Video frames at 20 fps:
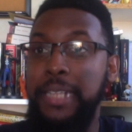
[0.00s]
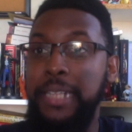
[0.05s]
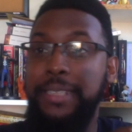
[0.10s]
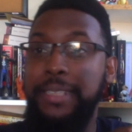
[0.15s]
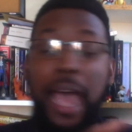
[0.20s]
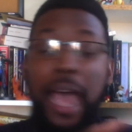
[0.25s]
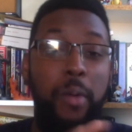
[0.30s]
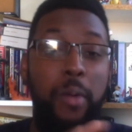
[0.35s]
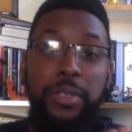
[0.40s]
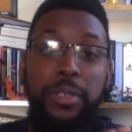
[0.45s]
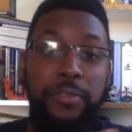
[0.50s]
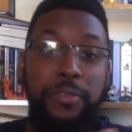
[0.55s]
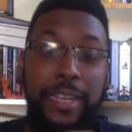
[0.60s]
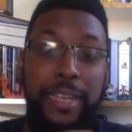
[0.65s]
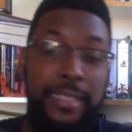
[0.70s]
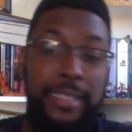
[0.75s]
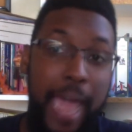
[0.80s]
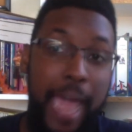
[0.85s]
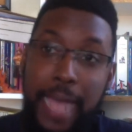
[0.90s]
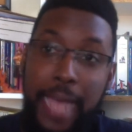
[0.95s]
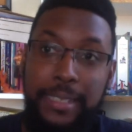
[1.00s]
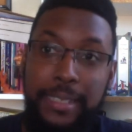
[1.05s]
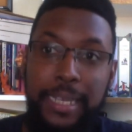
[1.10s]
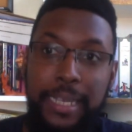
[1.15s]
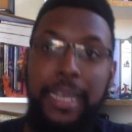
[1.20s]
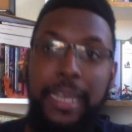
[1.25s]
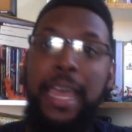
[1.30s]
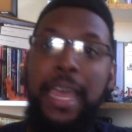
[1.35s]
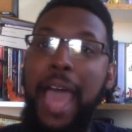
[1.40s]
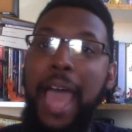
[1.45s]
That was
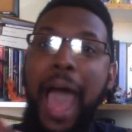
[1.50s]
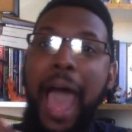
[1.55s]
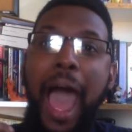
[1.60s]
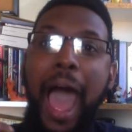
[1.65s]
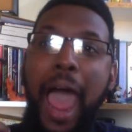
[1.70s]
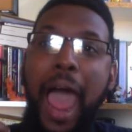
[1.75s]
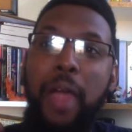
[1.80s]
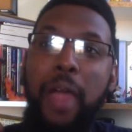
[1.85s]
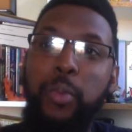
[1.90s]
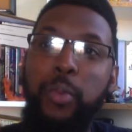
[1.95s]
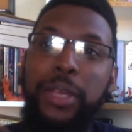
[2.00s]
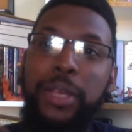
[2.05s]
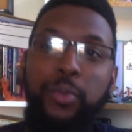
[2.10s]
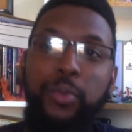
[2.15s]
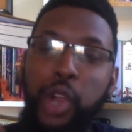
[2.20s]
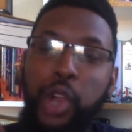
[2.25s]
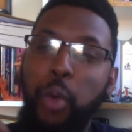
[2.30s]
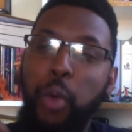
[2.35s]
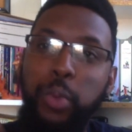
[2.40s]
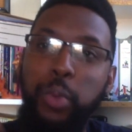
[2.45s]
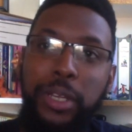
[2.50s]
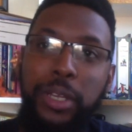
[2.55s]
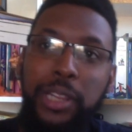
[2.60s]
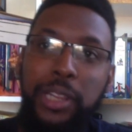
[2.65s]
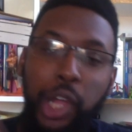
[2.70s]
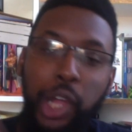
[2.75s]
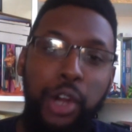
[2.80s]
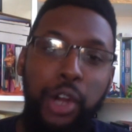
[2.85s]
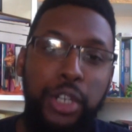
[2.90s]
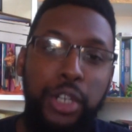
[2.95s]
fantastic. We
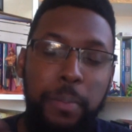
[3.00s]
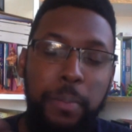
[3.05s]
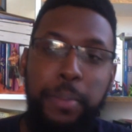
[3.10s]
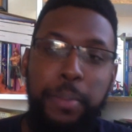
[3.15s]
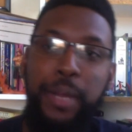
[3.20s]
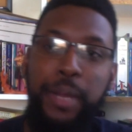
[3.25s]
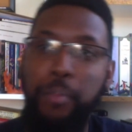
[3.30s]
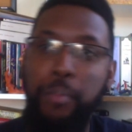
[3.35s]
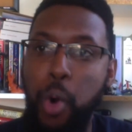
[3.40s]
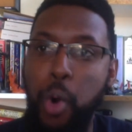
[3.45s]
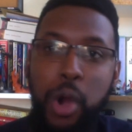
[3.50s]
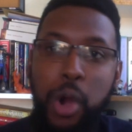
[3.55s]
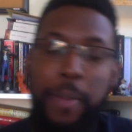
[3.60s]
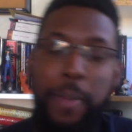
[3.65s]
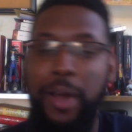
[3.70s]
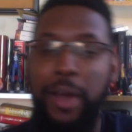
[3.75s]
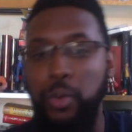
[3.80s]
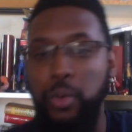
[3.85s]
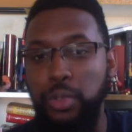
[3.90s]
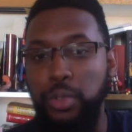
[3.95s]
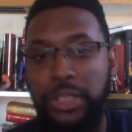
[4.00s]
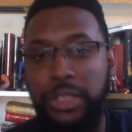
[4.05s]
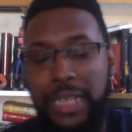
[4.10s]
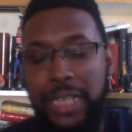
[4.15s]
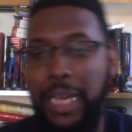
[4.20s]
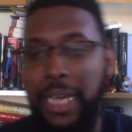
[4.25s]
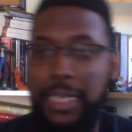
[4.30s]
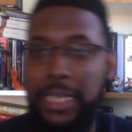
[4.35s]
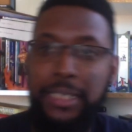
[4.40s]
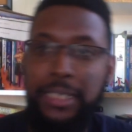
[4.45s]
learned a bit more about who
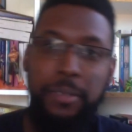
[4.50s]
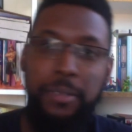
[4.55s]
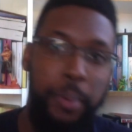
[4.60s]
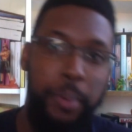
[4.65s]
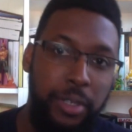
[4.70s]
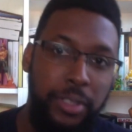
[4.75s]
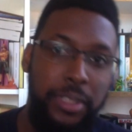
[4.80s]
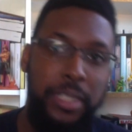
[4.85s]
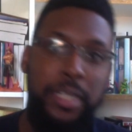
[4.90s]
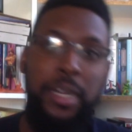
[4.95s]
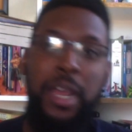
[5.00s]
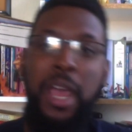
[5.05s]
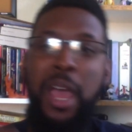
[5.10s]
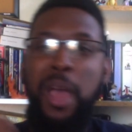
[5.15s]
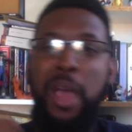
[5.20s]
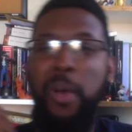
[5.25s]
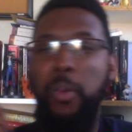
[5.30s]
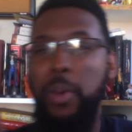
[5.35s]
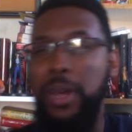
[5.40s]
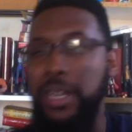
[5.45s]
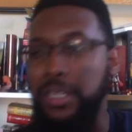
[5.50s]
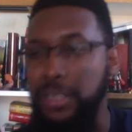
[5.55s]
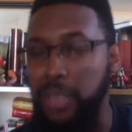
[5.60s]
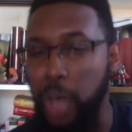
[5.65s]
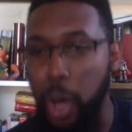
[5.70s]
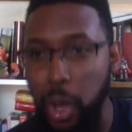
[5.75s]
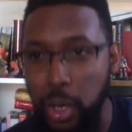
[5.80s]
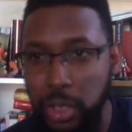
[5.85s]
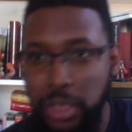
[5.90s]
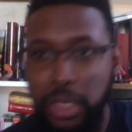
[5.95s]
Chisaki is as a person, what his
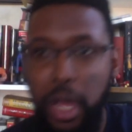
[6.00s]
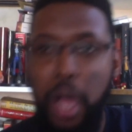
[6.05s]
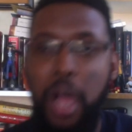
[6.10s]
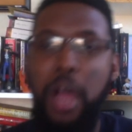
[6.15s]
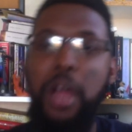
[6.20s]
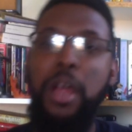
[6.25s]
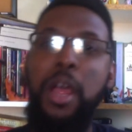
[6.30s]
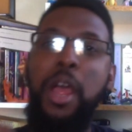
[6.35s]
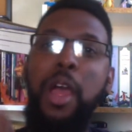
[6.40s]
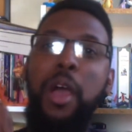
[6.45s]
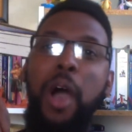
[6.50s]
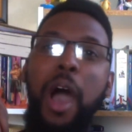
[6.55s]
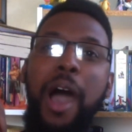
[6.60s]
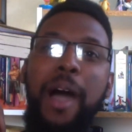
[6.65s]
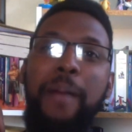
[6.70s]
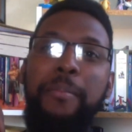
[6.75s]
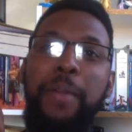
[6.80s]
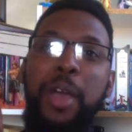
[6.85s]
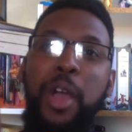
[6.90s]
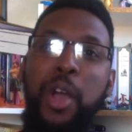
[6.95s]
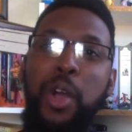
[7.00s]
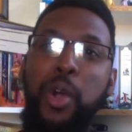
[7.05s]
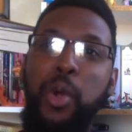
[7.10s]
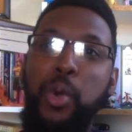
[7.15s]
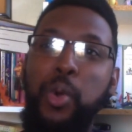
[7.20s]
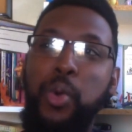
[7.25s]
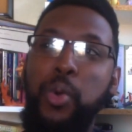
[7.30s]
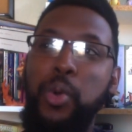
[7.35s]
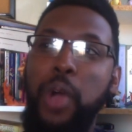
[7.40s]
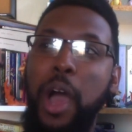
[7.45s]
goals are,
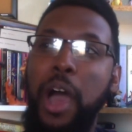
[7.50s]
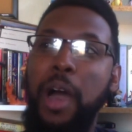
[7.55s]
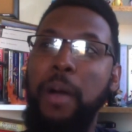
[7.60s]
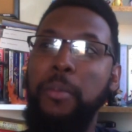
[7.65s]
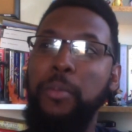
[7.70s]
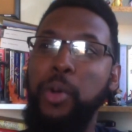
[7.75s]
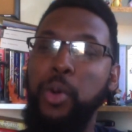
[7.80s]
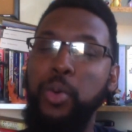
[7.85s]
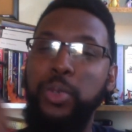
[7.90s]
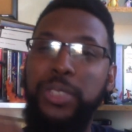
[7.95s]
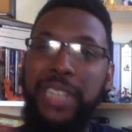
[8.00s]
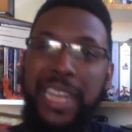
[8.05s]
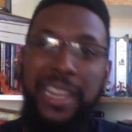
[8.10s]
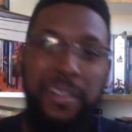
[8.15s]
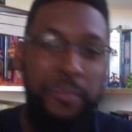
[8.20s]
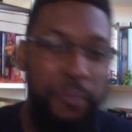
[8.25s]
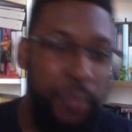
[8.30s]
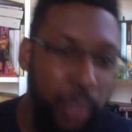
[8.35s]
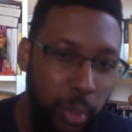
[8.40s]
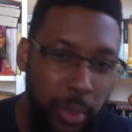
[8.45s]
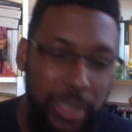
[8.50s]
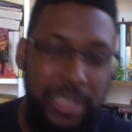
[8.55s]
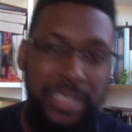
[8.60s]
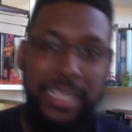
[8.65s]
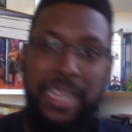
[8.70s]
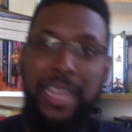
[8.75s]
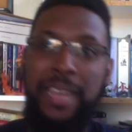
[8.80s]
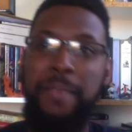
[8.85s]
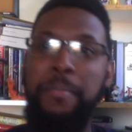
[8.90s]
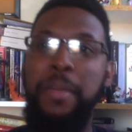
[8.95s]
who's influenced
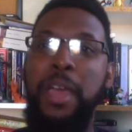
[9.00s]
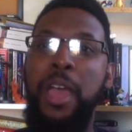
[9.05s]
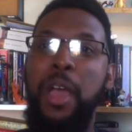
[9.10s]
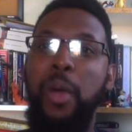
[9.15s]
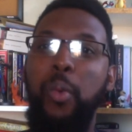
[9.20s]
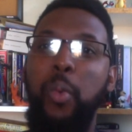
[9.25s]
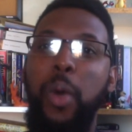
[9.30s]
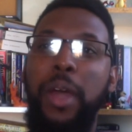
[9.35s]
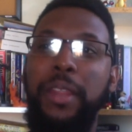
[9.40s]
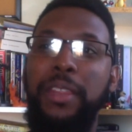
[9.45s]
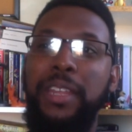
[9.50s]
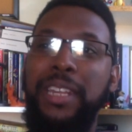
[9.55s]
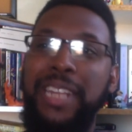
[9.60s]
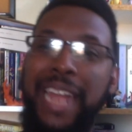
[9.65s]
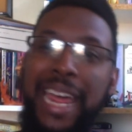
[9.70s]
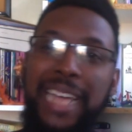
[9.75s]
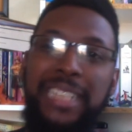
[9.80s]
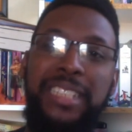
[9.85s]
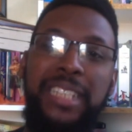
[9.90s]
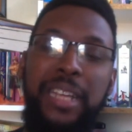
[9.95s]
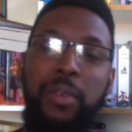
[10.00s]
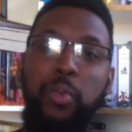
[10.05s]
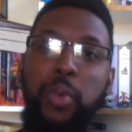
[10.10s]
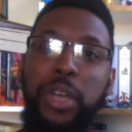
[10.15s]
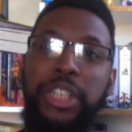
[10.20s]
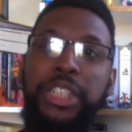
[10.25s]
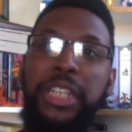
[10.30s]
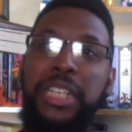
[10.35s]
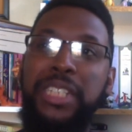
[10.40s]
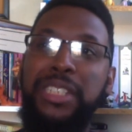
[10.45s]
him, what the lengths in
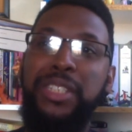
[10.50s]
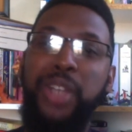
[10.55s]
which he's